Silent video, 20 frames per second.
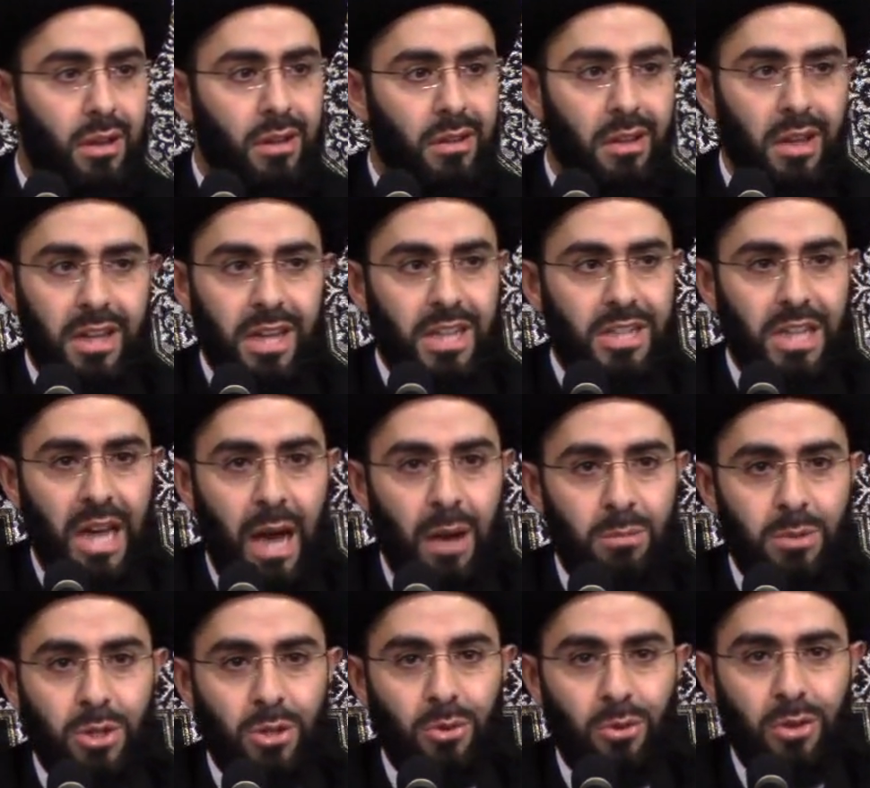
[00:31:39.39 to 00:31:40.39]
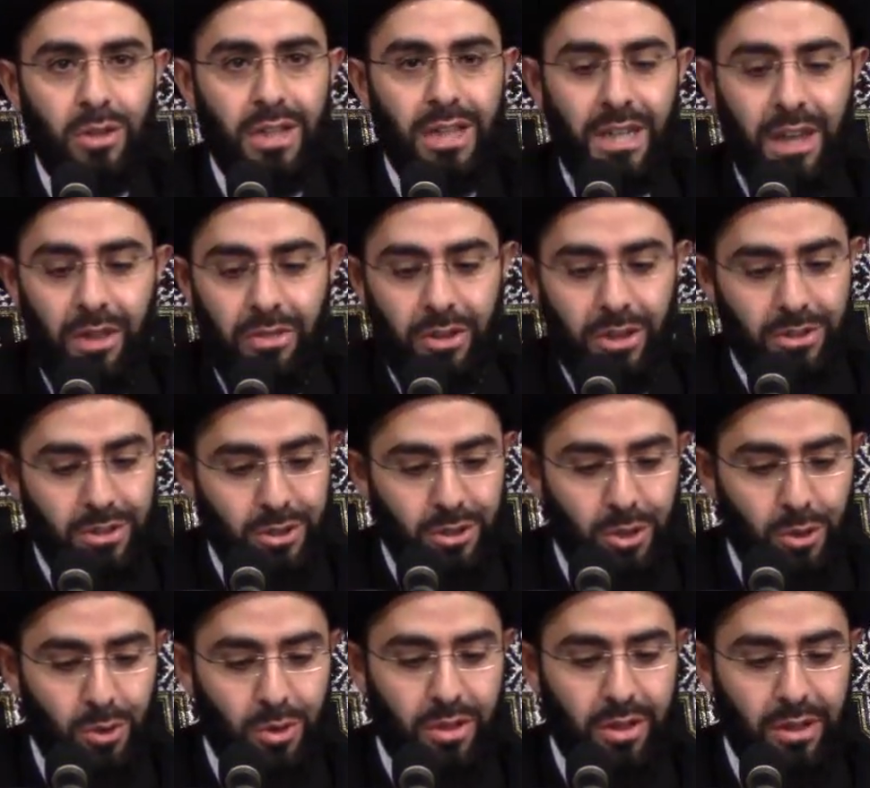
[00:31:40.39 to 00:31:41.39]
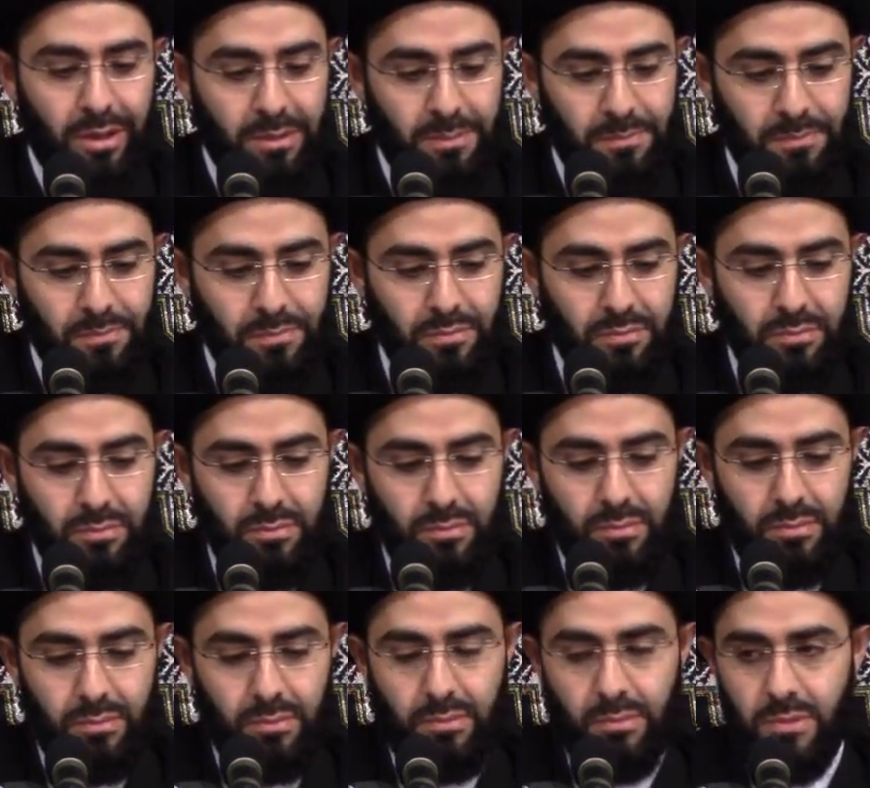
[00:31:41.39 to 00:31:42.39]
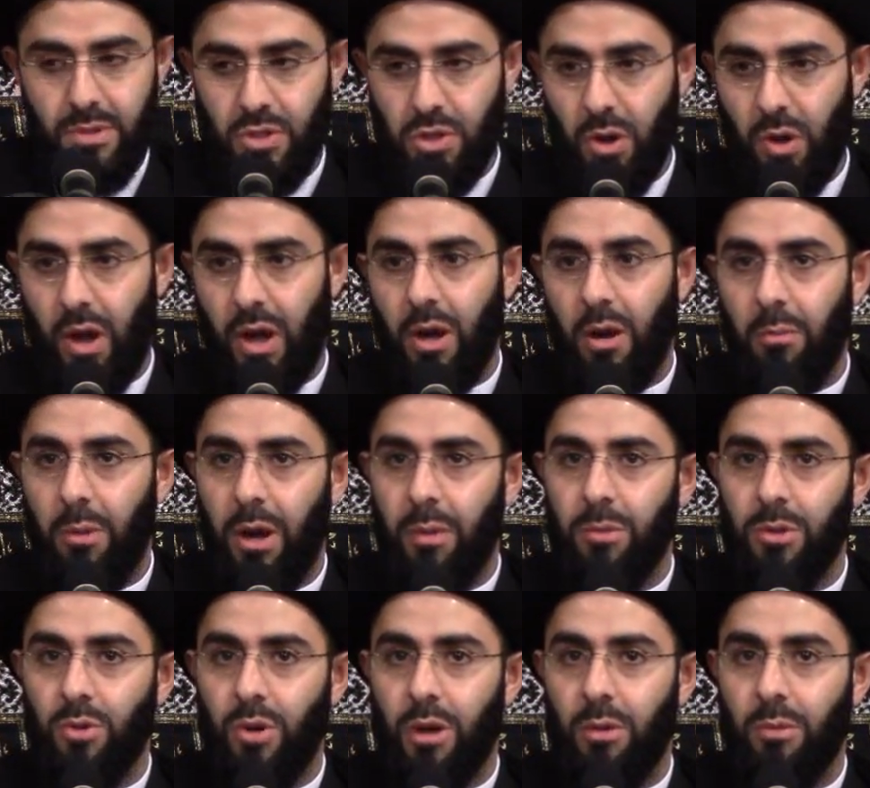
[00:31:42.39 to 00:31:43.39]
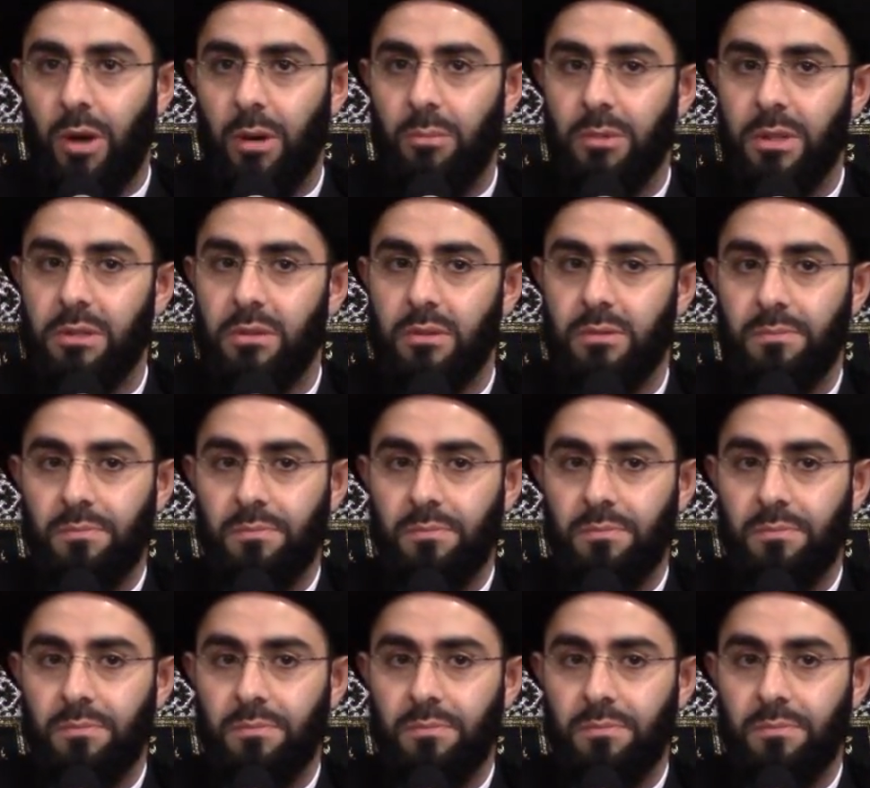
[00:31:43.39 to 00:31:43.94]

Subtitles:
Luck has absolutely nothing to do with it. Sallu ala Muhammad wa ala Muhammad.